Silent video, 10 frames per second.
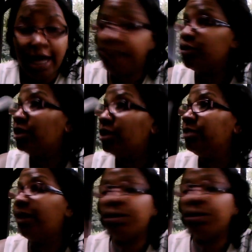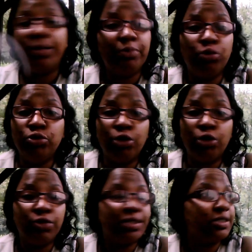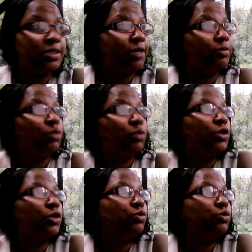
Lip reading: I'm talking about people who don't necessarily work,